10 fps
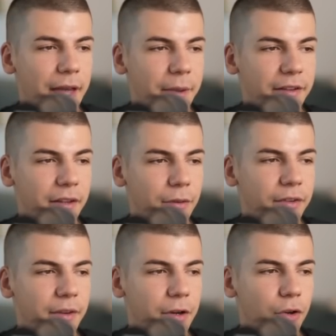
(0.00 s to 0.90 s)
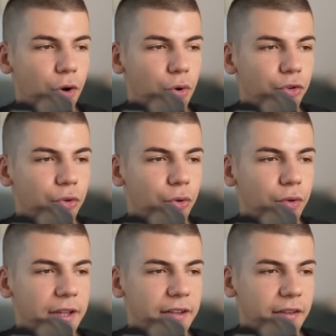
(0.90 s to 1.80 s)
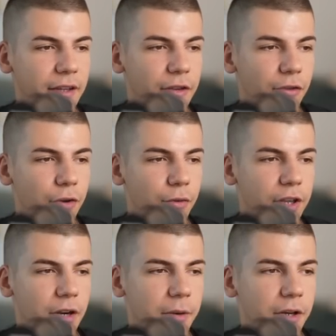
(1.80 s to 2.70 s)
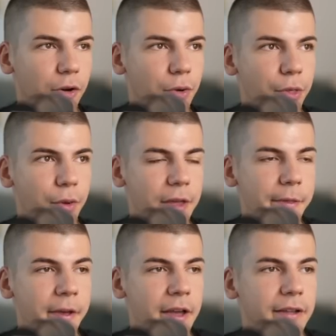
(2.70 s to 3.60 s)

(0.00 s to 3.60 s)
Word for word: and basically when someone goes to this link right over here, I'm gonna go through it,